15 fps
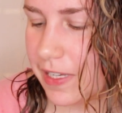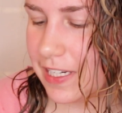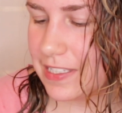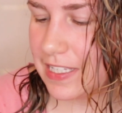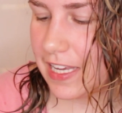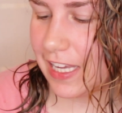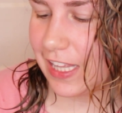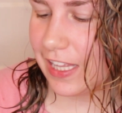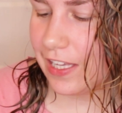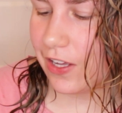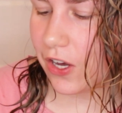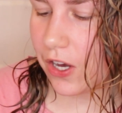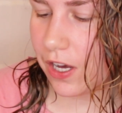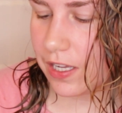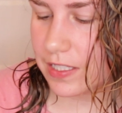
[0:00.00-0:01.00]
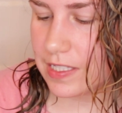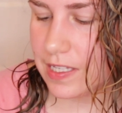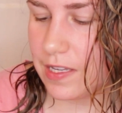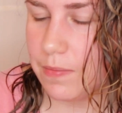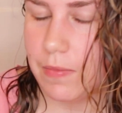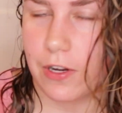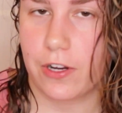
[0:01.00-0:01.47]
gonna take the
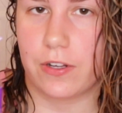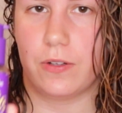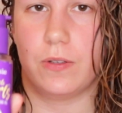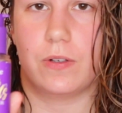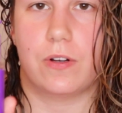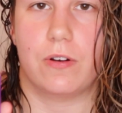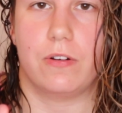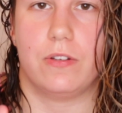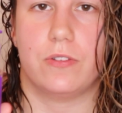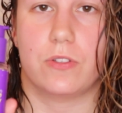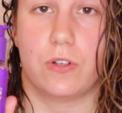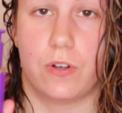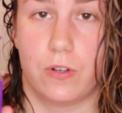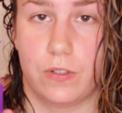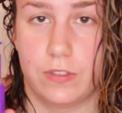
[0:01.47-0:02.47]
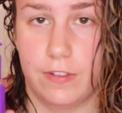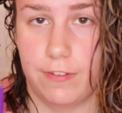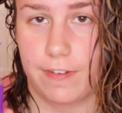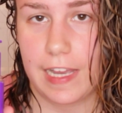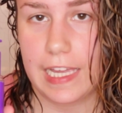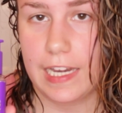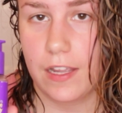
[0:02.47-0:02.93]
Aussie Miracle Curls Curl
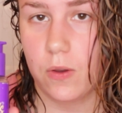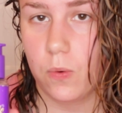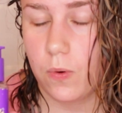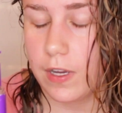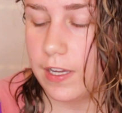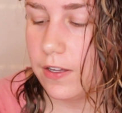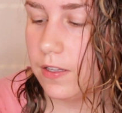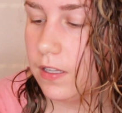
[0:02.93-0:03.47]
Defining Oil.